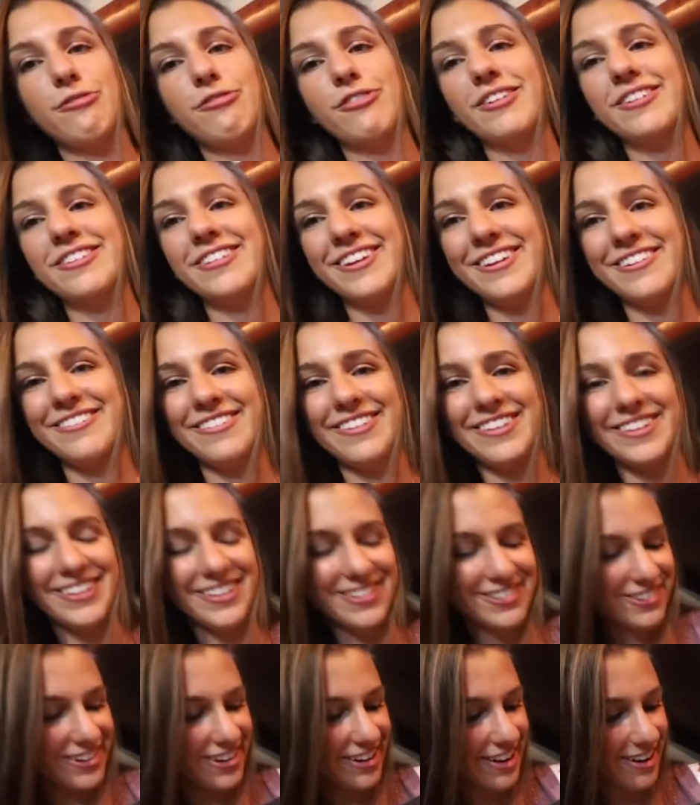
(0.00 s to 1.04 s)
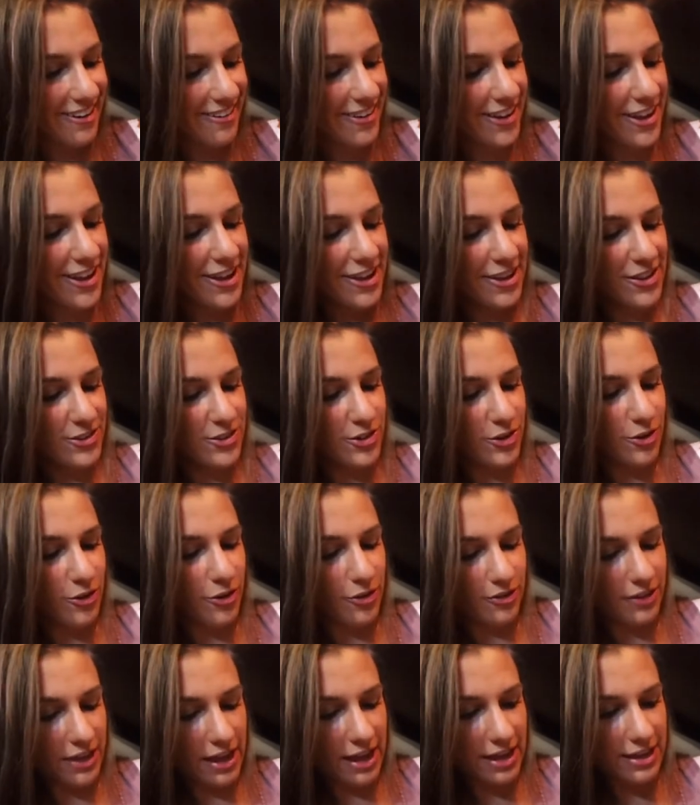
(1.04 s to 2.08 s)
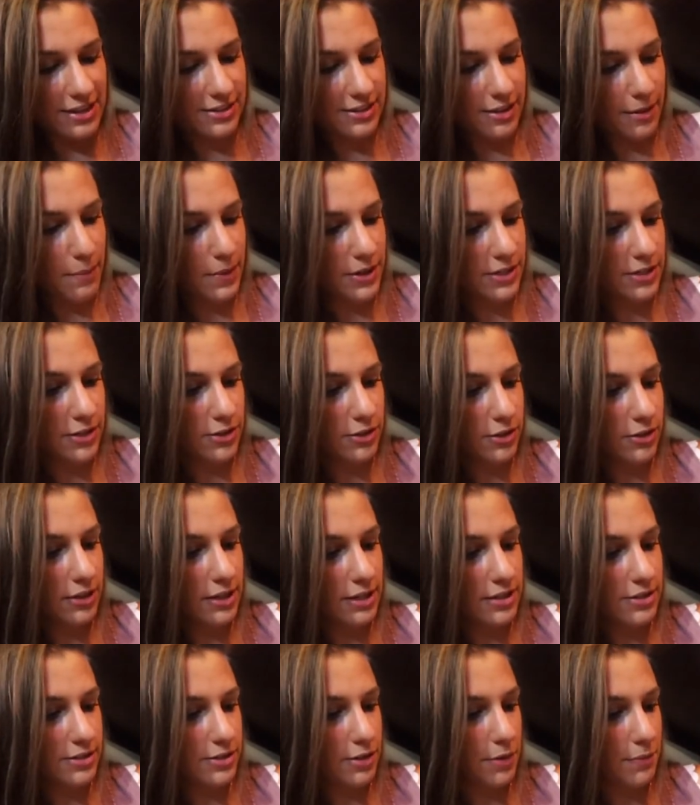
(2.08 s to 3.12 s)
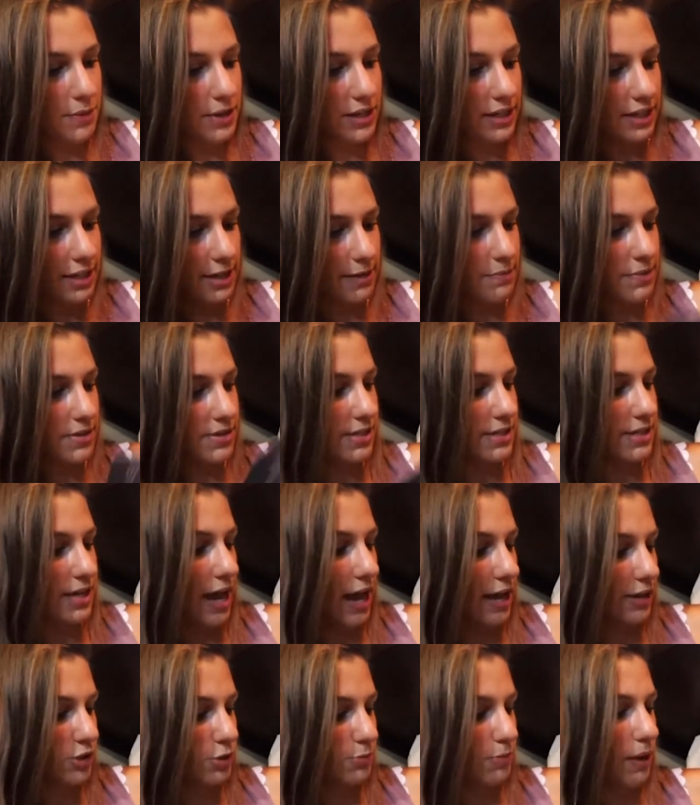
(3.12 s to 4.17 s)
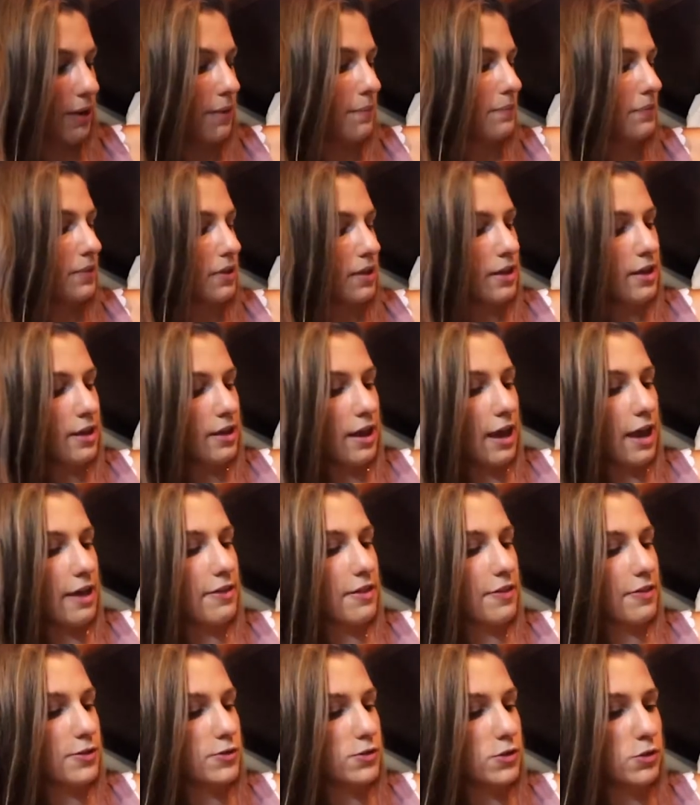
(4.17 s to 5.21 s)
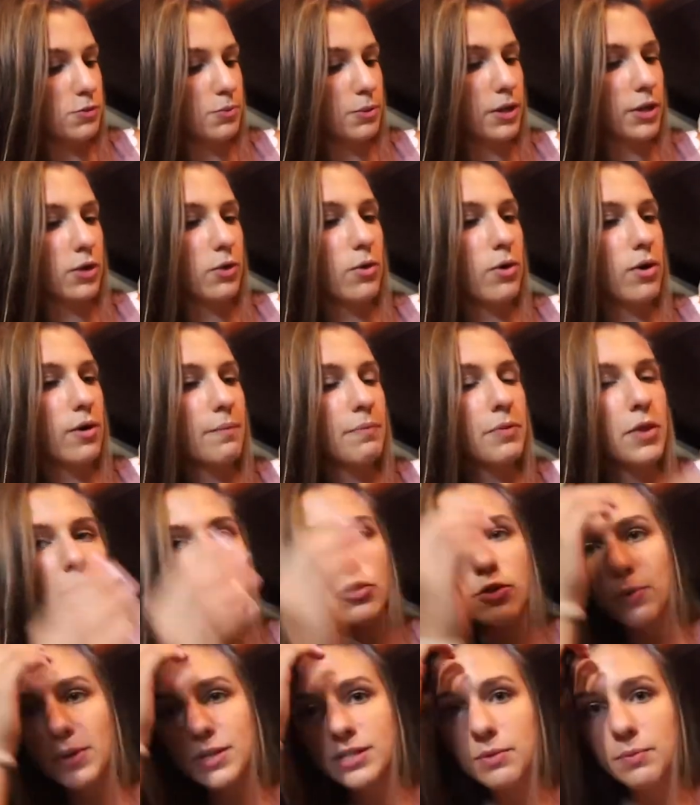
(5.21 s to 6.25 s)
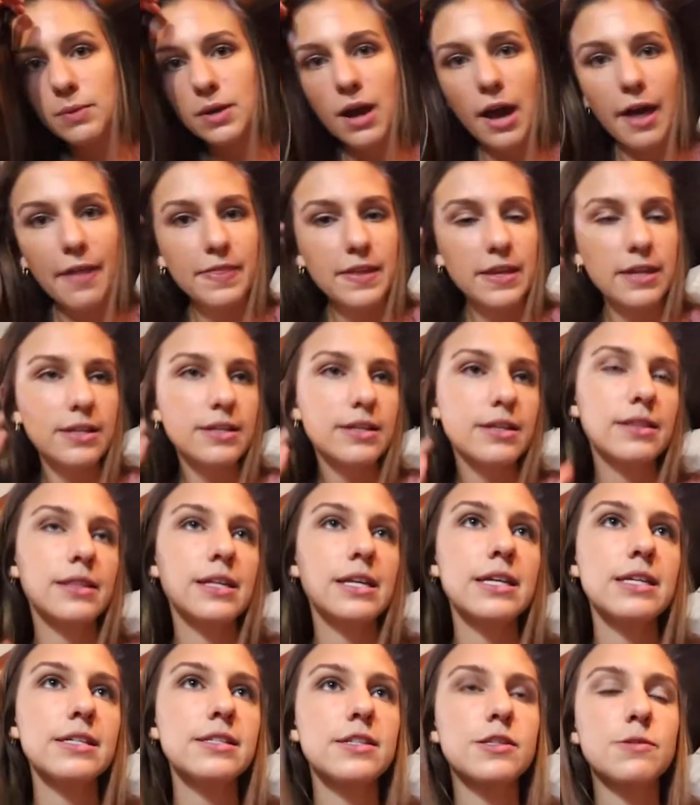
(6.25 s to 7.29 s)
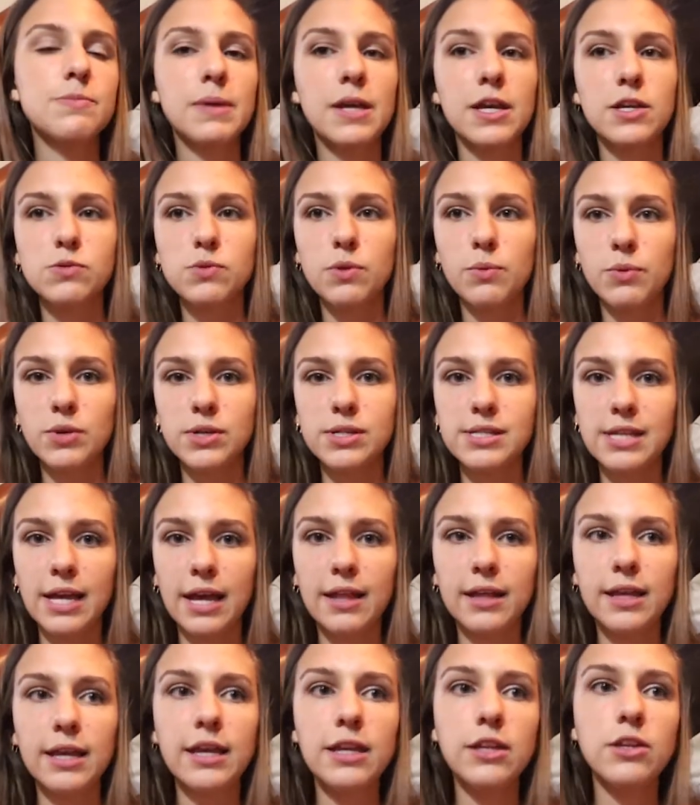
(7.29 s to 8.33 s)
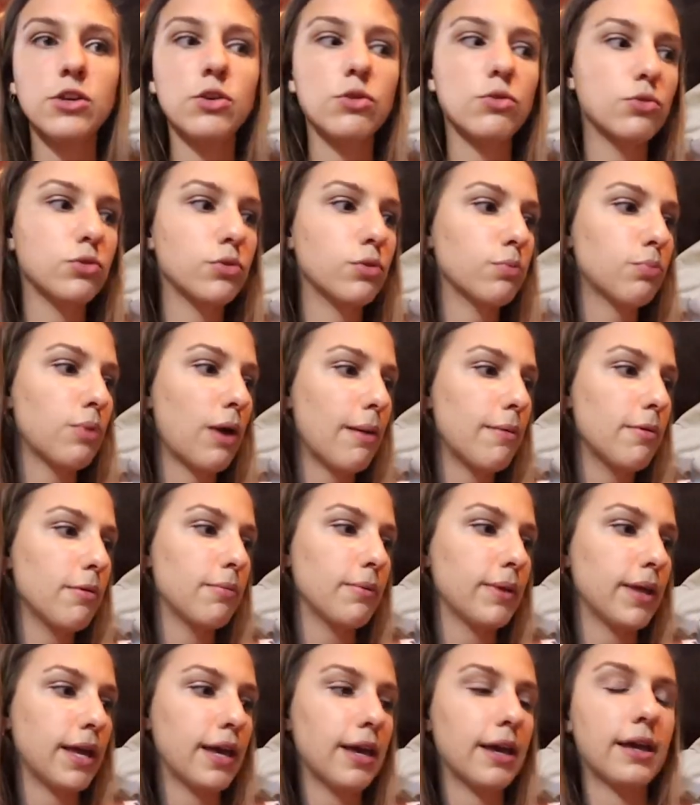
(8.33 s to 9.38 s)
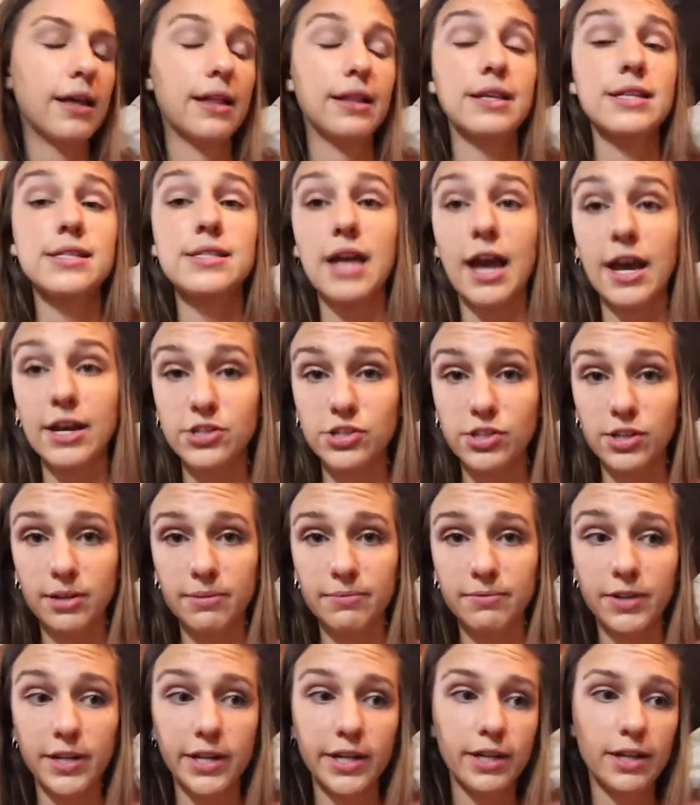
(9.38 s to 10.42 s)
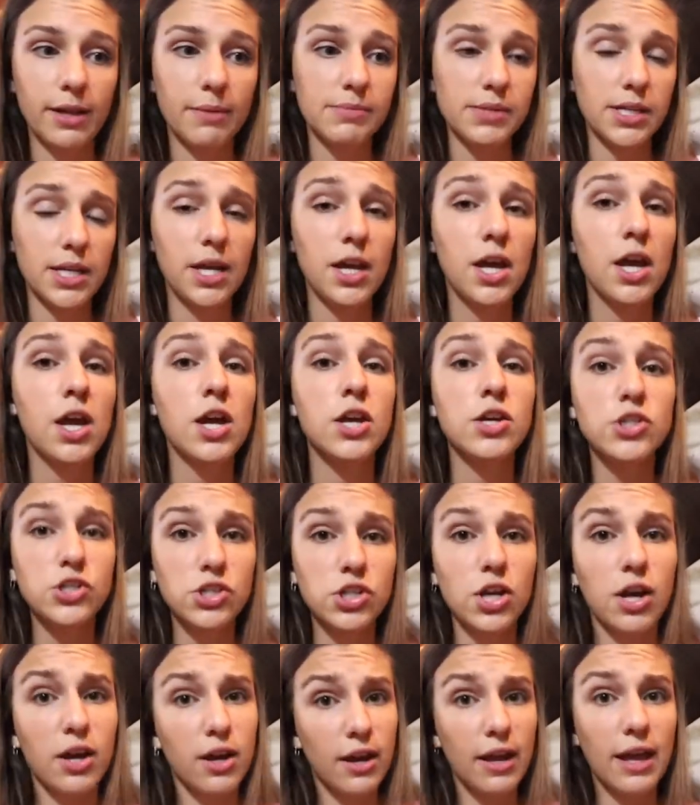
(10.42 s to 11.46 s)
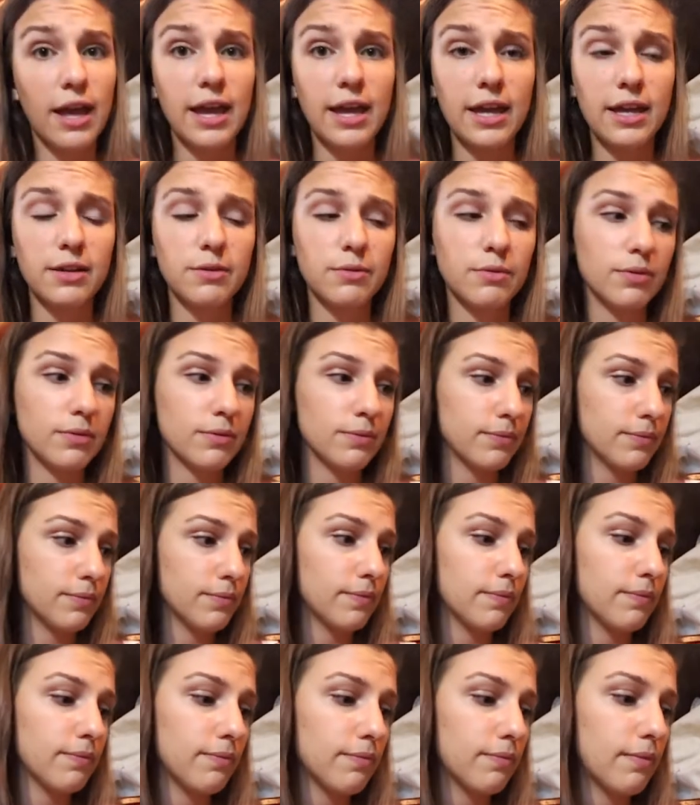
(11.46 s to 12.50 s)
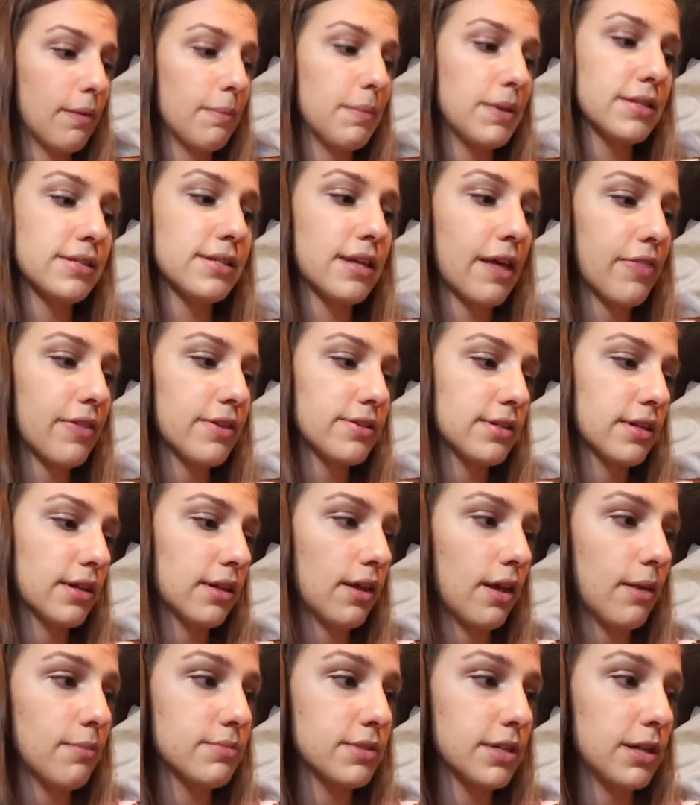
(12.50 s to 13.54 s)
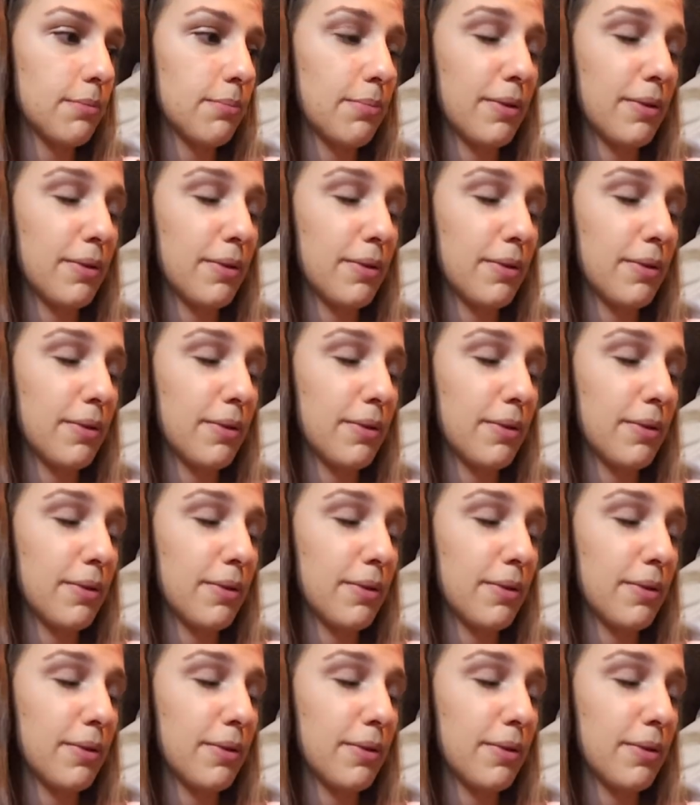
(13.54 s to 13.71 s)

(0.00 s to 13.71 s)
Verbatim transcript: feeling like reading this right now. So that is on my to-do list, so I'm going to keep this attached, but I thought this was pretty cool. The reason we got the, these is because when we're sailing, you probably, at least I should, I'm very clumsy, and I mean, Seth isn't clumsy,